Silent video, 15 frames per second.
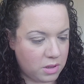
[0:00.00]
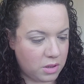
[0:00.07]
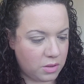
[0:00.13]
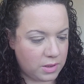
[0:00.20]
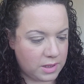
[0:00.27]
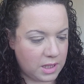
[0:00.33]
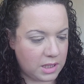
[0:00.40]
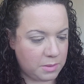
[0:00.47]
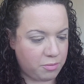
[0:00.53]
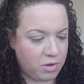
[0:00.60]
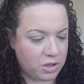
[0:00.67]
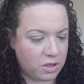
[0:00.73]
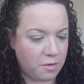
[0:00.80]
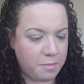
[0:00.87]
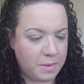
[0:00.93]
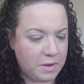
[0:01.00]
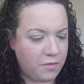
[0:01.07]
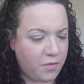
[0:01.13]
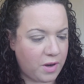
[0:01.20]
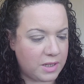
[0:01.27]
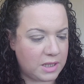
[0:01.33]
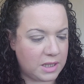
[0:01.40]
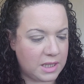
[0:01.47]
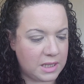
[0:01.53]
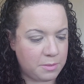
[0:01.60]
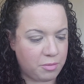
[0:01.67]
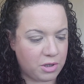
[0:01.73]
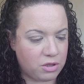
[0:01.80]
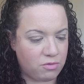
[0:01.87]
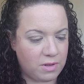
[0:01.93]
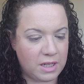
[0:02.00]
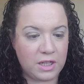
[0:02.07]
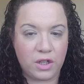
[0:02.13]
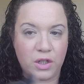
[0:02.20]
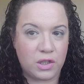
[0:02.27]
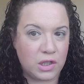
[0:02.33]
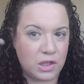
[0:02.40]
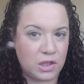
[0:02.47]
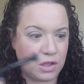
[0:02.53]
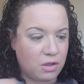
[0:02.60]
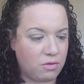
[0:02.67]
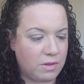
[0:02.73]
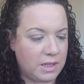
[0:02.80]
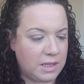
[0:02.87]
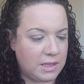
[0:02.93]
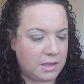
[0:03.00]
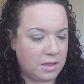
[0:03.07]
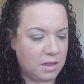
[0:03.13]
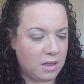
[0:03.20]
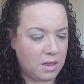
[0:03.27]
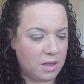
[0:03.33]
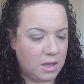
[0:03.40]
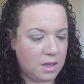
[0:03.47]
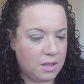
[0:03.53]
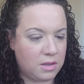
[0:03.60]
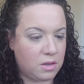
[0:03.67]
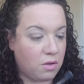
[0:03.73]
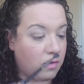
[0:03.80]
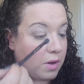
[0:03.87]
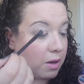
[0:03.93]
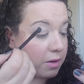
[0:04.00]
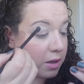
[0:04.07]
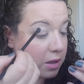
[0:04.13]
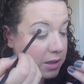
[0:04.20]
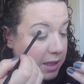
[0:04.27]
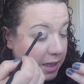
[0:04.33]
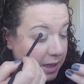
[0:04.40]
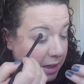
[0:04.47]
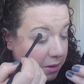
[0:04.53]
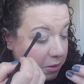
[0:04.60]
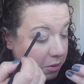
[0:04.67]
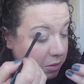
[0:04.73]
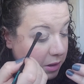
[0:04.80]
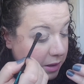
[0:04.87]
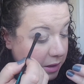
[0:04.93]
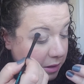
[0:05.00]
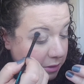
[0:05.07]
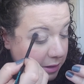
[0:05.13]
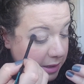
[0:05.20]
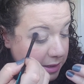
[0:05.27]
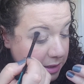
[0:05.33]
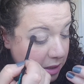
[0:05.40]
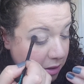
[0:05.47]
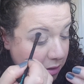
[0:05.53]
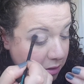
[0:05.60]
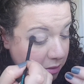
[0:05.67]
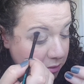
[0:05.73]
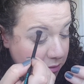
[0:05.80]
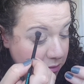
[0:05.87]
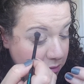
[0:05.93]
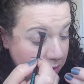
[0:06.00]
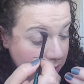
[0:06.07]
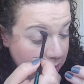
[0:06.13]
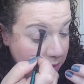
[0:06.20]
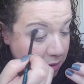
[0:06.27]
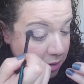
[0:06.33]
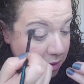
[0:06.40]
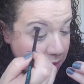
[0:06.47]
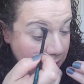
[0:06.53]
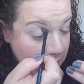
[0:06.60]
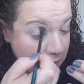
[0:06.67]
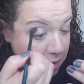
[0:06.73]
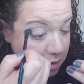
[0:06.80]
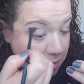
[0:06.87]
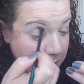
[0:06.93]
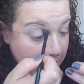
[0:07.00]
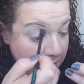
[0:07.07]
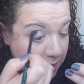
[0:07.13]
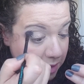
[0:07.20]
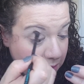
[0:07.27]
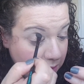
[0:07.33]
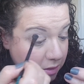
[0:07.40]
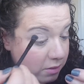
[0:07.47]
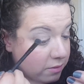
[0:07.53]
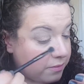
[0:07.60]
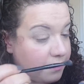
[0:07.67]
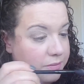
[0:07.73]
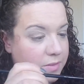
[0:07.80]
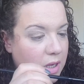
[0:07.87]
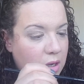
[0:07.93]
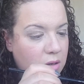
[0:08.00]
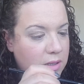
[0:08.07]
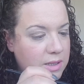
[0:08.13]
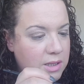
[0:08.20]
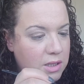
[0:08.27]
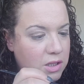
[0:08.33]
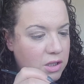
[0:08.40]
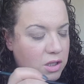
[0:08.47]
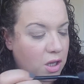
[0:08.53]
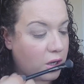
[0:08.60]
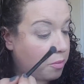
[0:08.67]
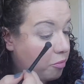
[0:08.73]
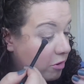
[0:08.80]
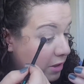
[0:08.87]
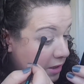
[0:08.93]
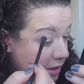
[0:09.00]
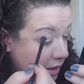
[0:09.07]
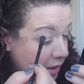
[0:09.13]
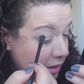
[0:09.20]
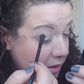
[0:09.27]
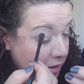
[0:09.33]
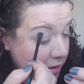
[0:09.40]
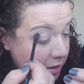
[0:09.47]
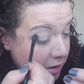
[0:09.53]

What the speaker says: Use this brush. I've been finding this brush really good as a crease. So I'm going to take that all in the crease, the whole way along. Oh, it's so pretty.